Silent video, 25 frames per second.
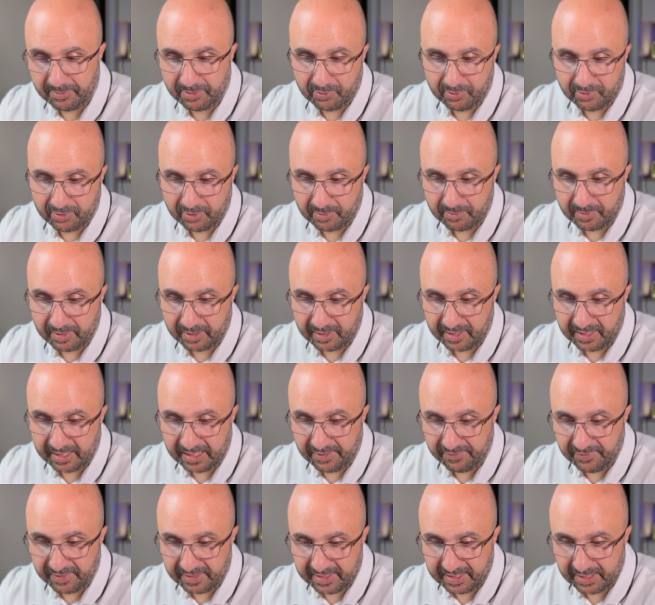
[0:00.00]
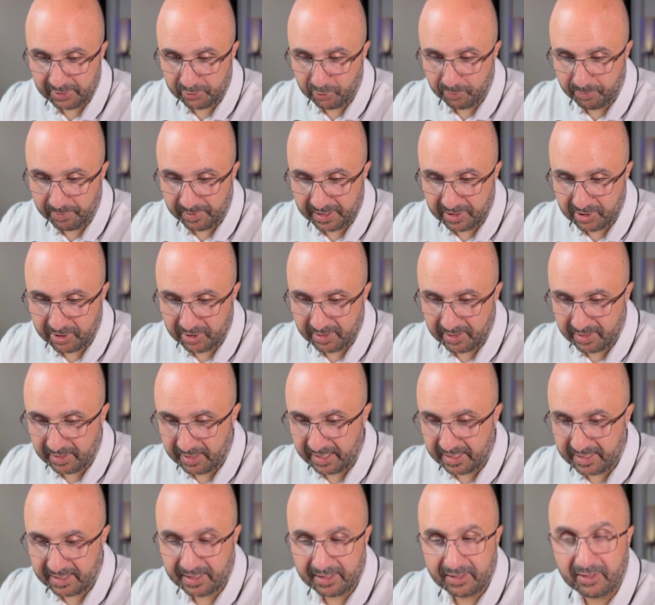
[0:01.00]
returned Mary. If I still do patient,
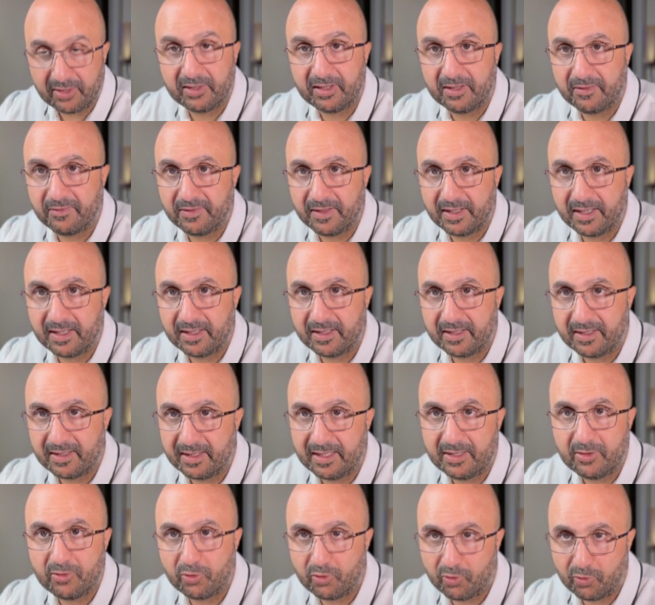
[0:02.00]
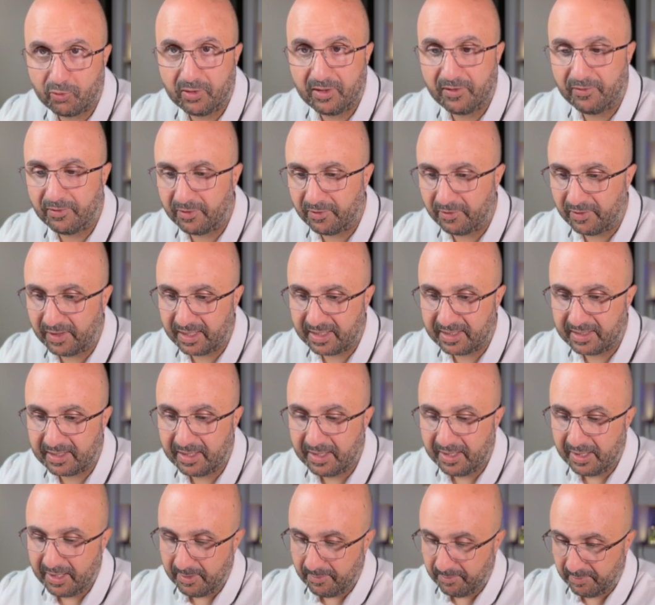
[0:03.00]
it's still undefined. These are 2 different things.
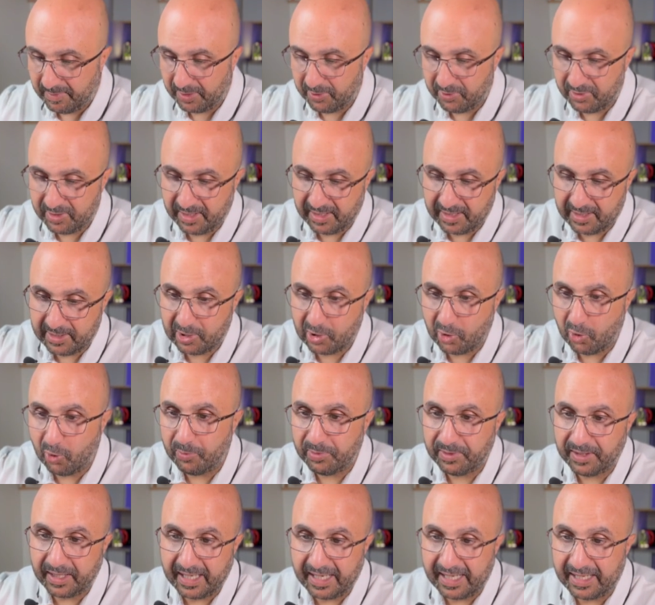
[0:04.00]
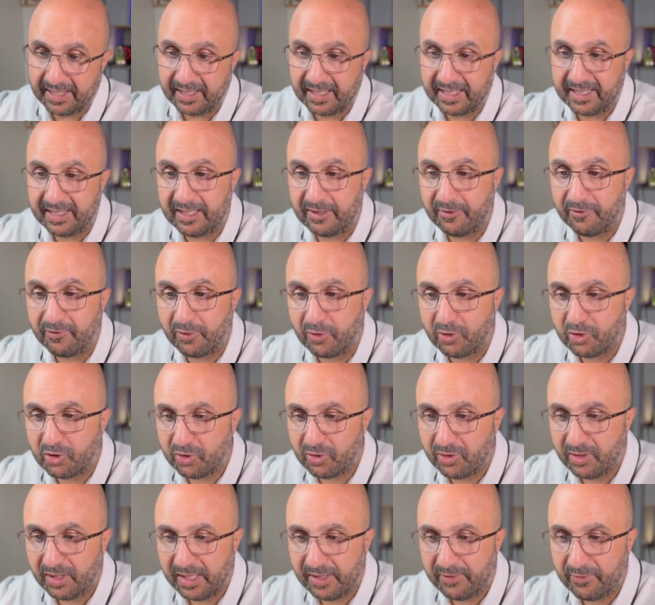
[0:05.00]
Because it is scoped at the
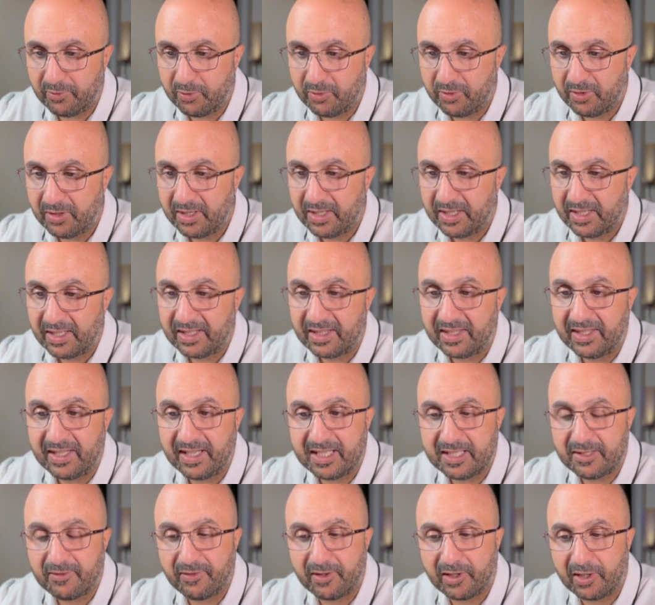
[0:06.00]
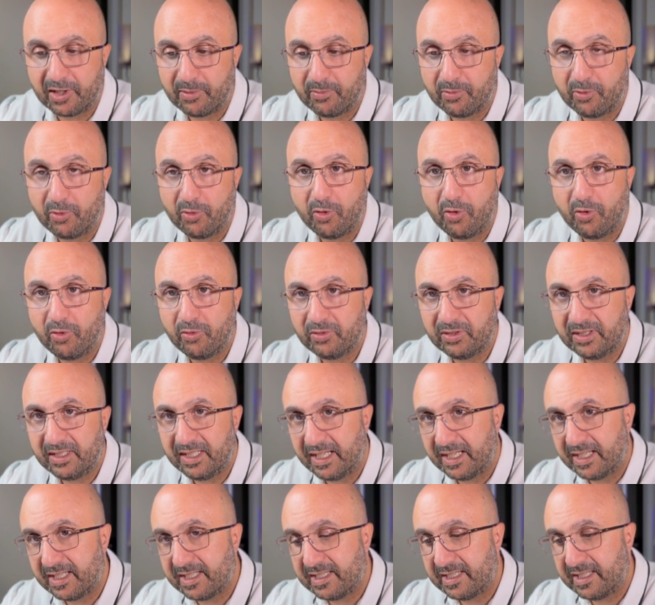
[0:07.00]
function level, this variable only
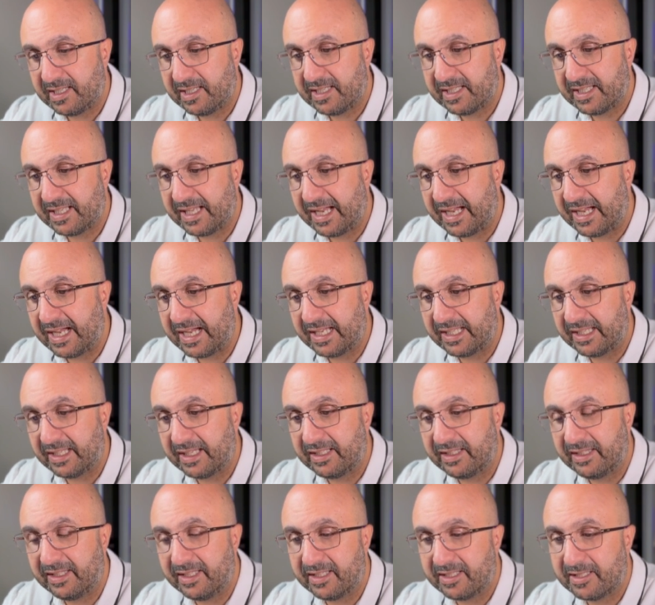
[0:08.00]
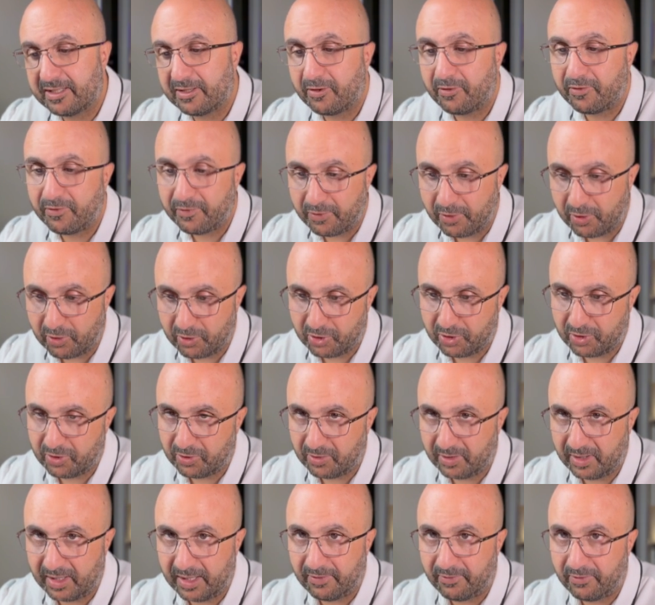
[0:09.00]
exists at this
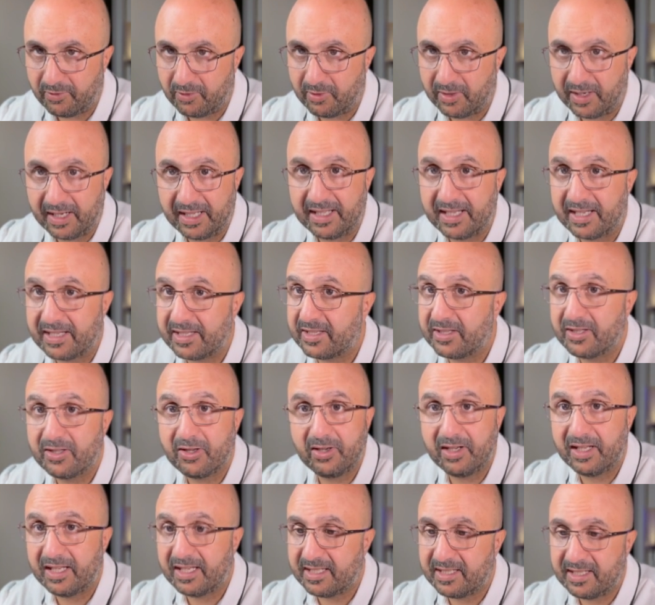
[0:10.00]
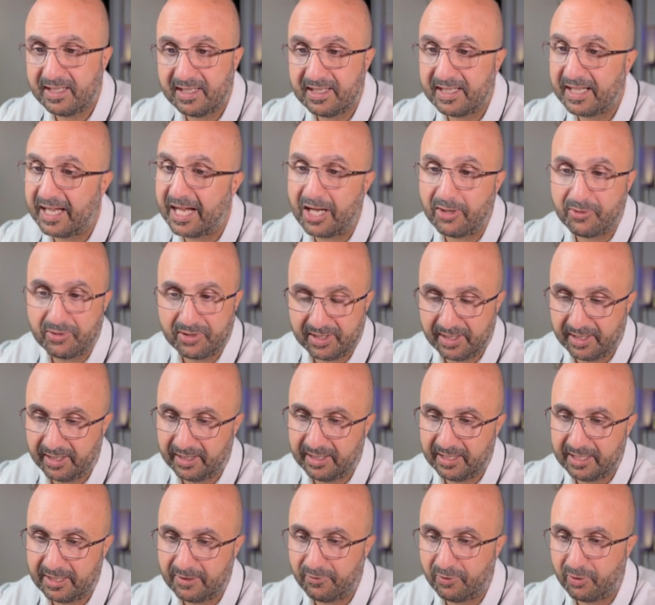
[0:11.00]
function level. It does not exist outside
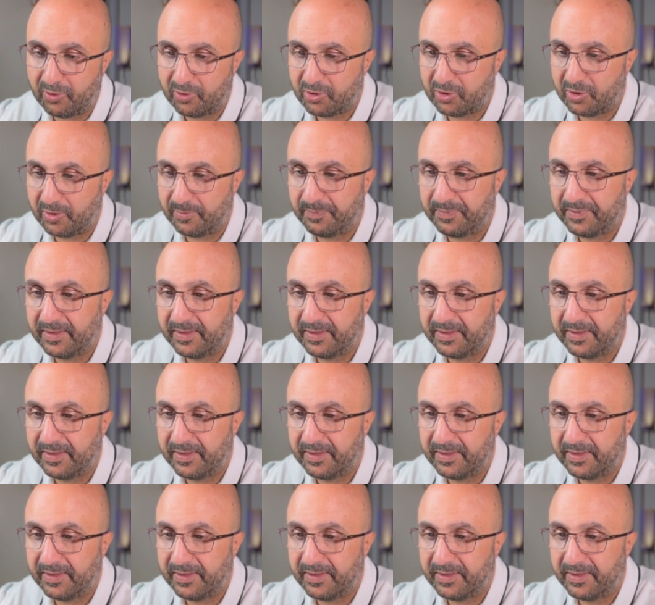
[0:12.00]
this function.